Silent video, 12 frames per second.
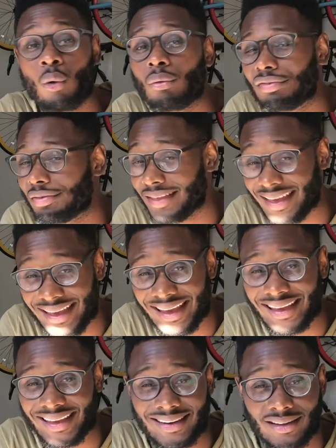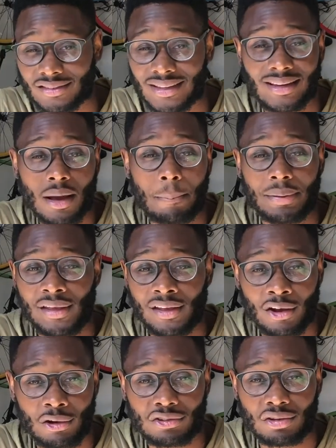think it doesn't
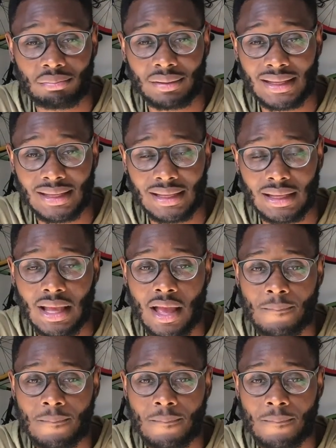appear to be.